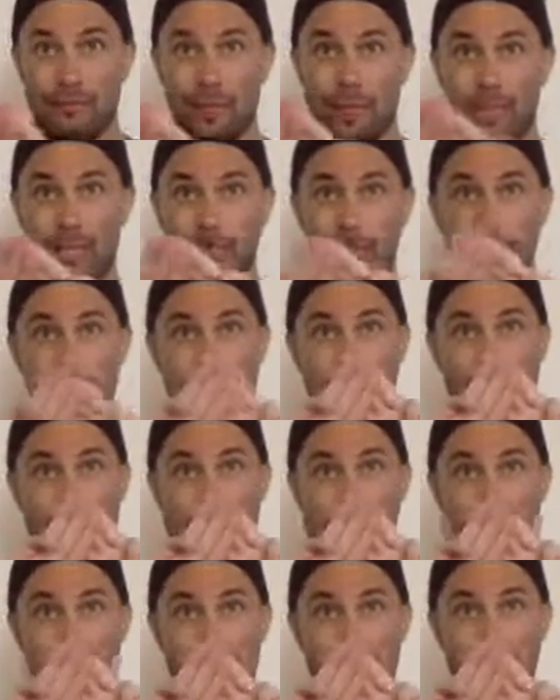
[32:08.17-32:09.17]
I
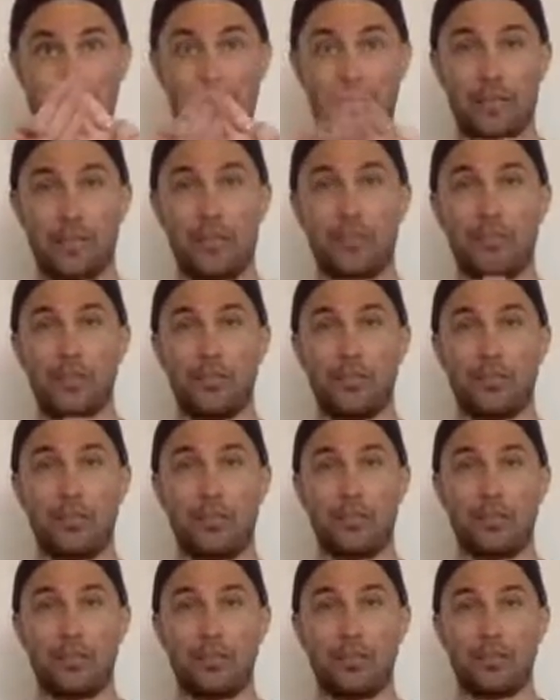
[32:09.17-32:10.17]
stack my fingers
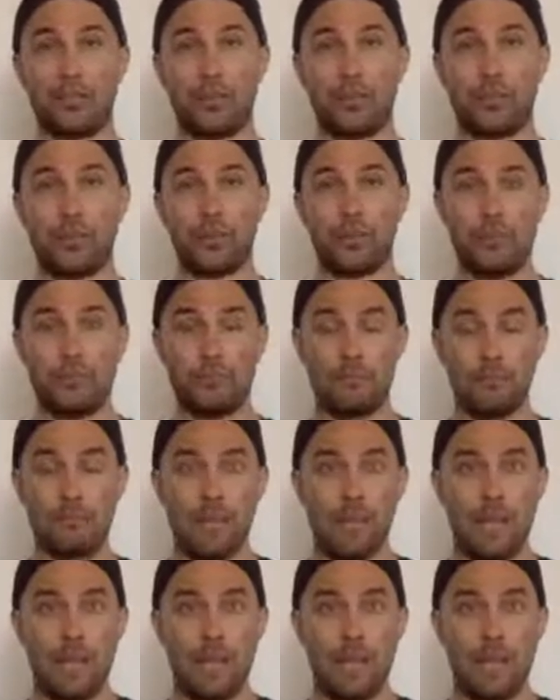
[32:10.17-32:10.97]
just to support them.